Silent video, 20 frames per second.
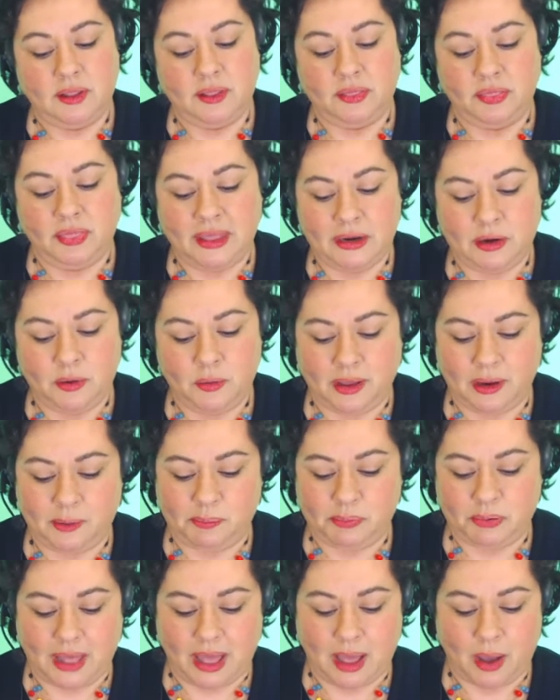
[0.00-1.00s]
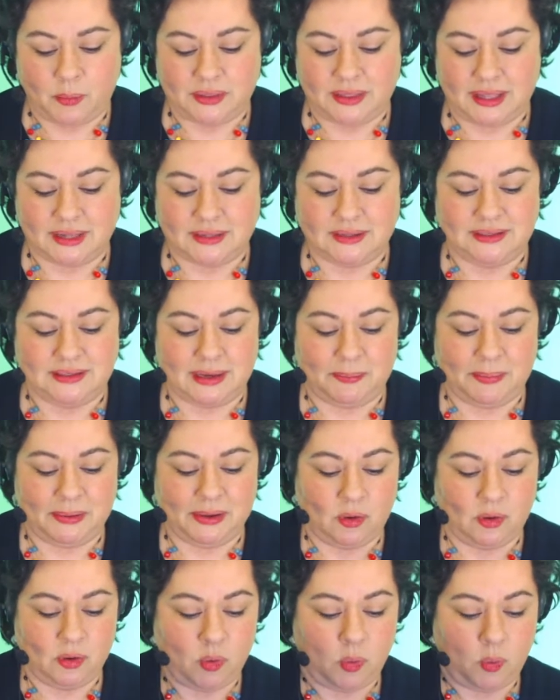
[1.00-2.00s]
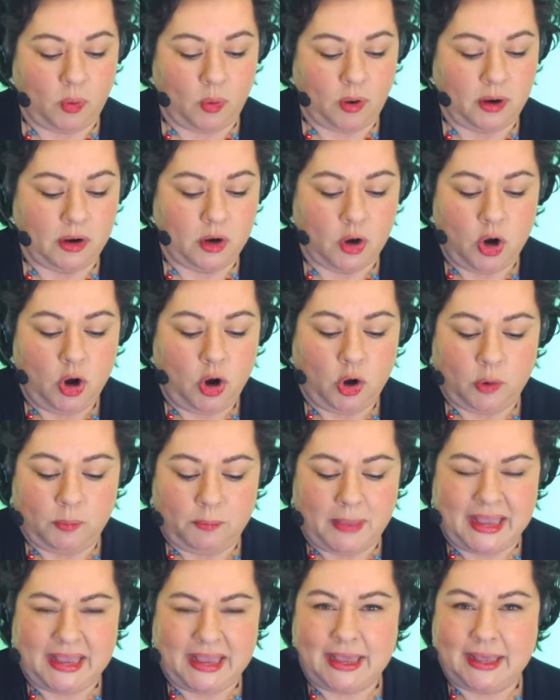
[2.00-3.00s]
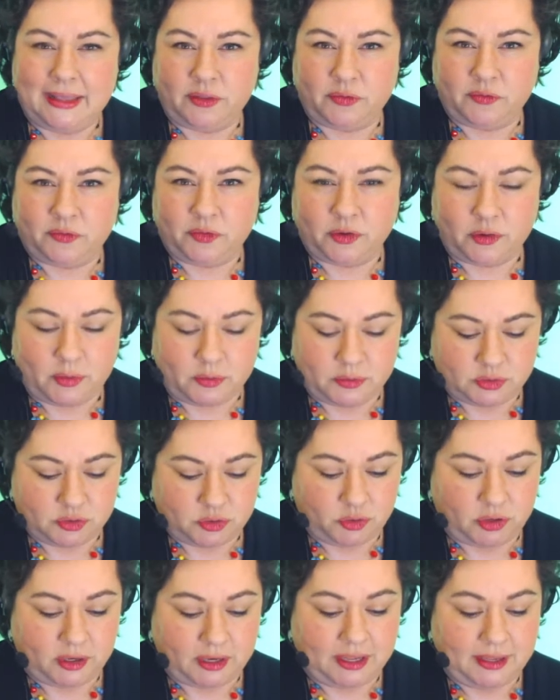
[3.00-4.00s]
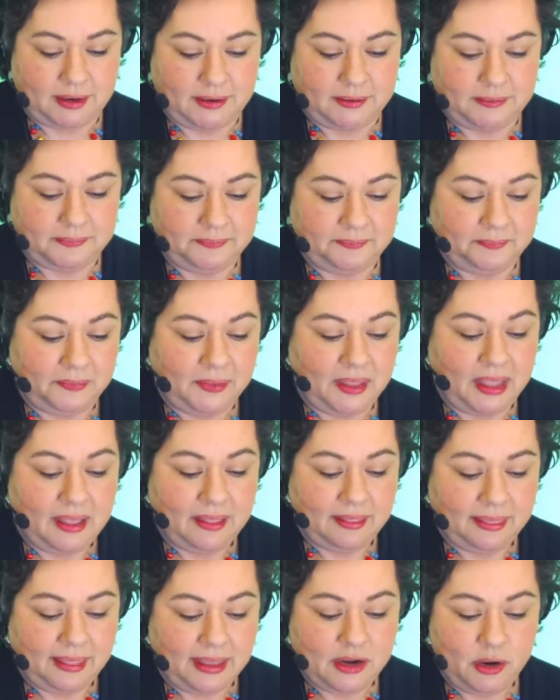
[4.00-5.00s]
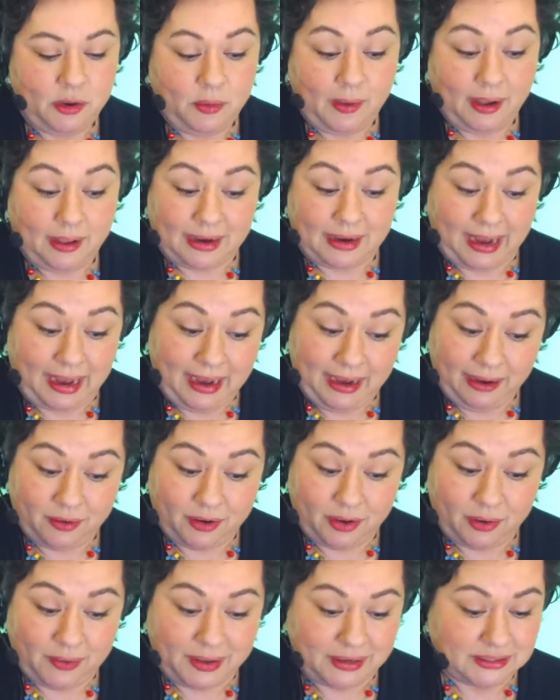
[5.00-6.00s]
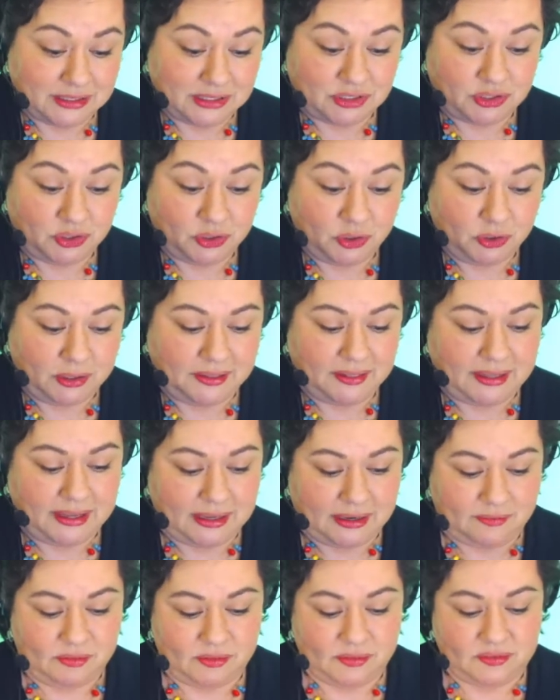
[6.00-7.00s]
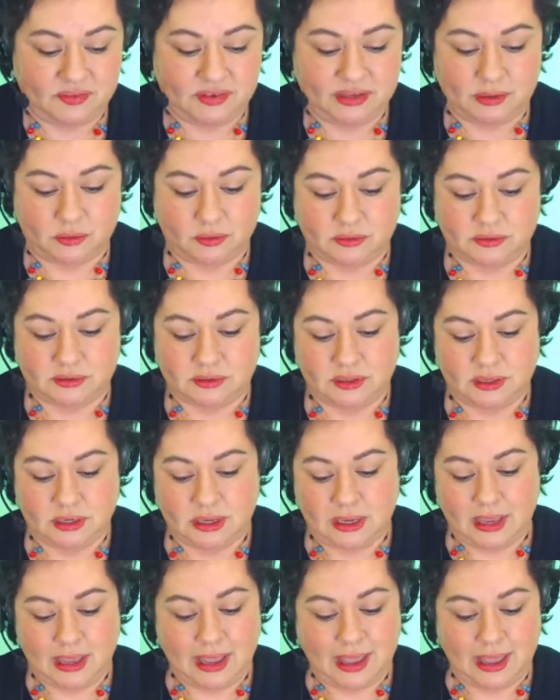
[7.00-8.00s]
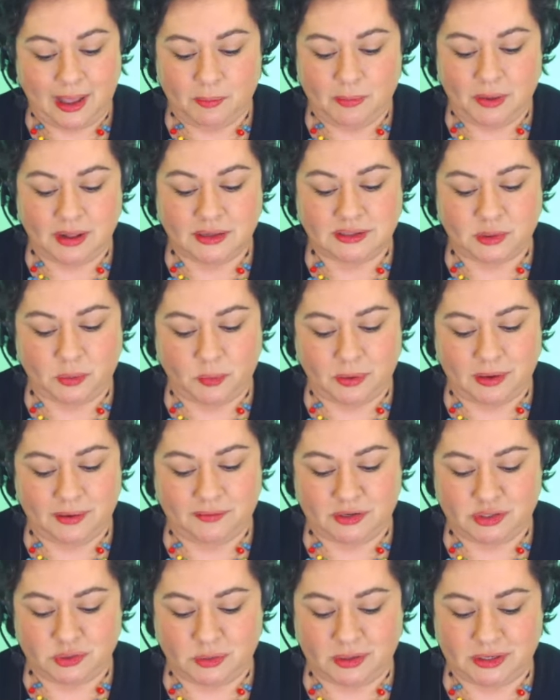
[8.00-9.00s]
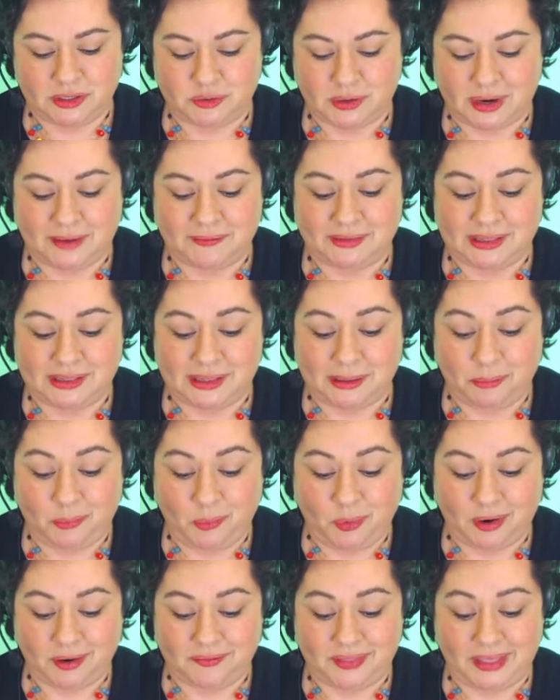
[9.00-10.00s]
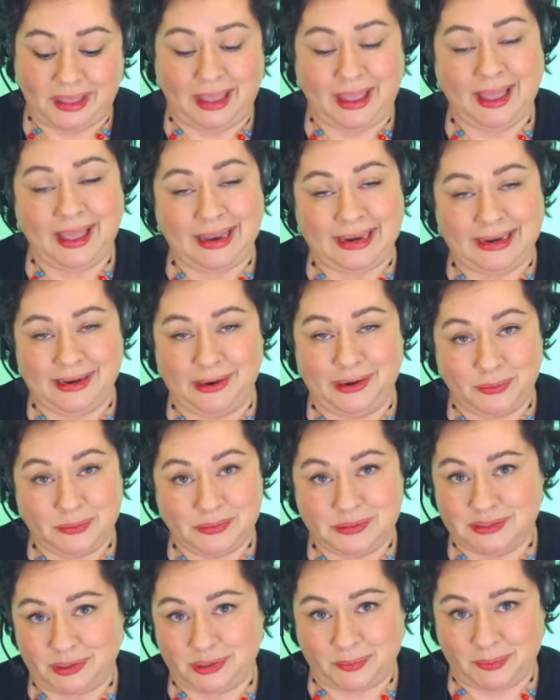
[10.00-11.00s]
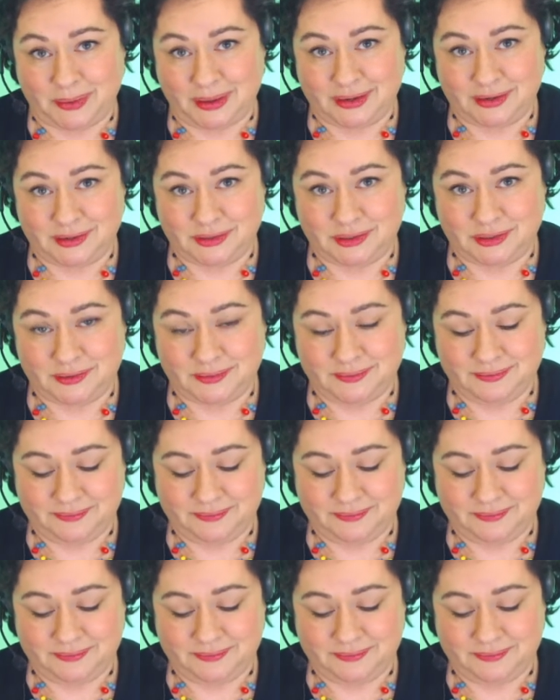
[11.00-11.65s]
They knew how to plow without stepping on corn or making the furrows crooked. They knew how to harrow and to turn at the end of the field. Almanzo would have enjoyed driving them more if they hadn't known so much.